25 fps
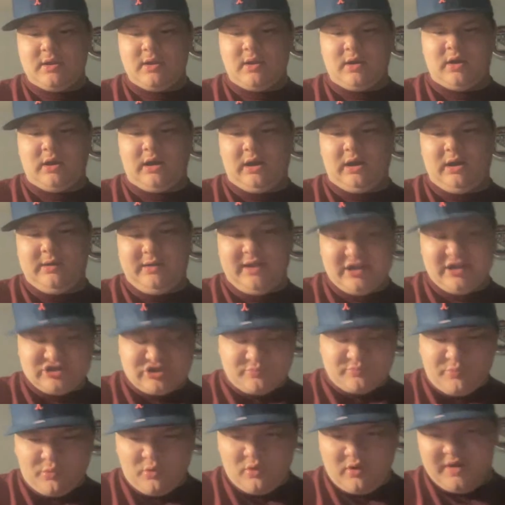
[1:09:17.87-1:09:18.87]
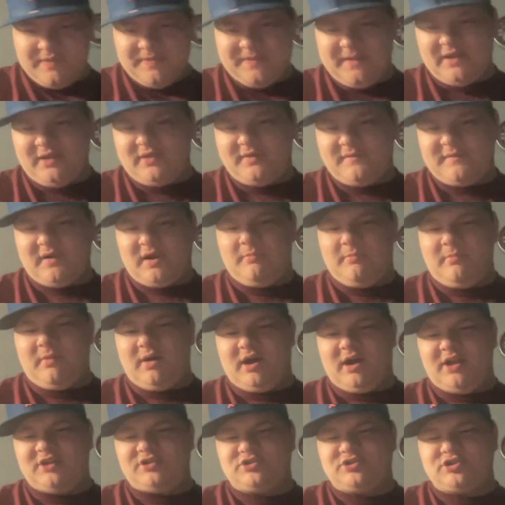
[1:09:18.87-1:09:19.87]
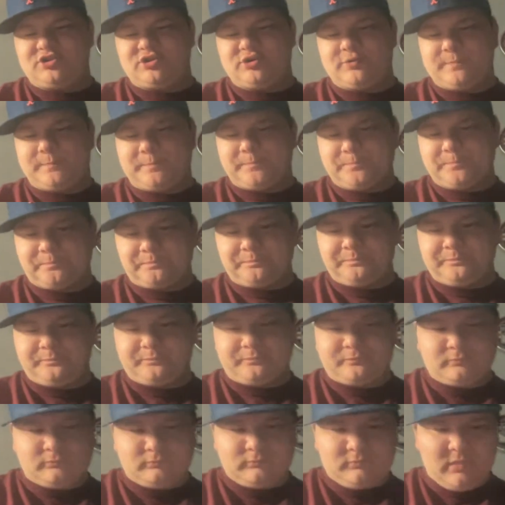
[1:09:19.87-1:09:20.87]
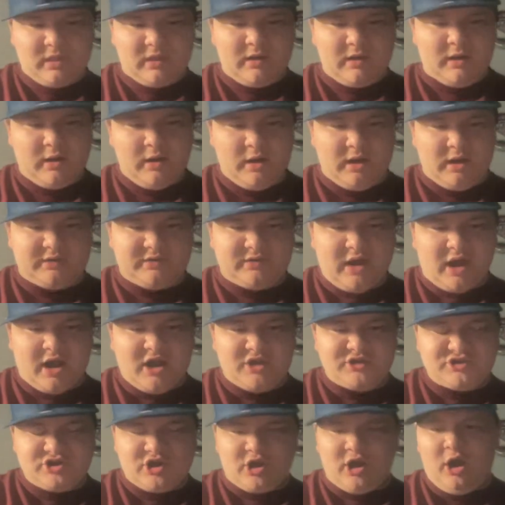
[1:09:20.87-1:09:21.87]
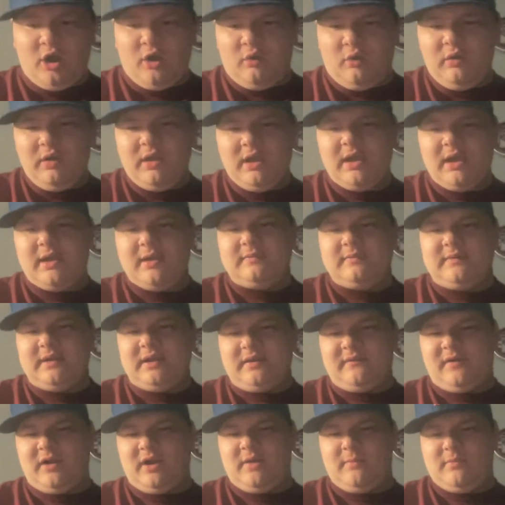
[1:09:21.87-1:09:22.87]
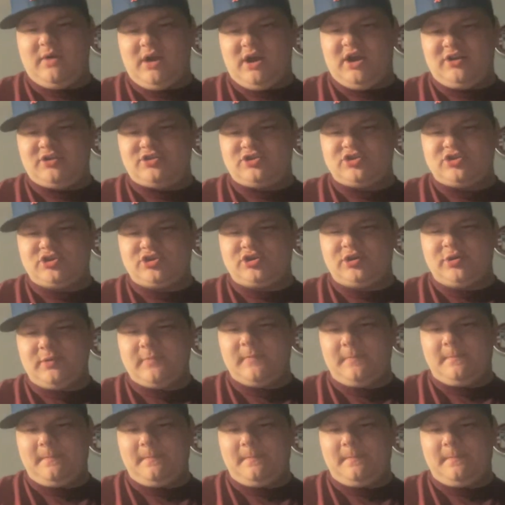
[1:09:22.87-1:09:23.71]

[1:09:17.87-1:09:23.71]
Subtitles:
Nature Boy, thank you very much. Don Joe, thank you very much.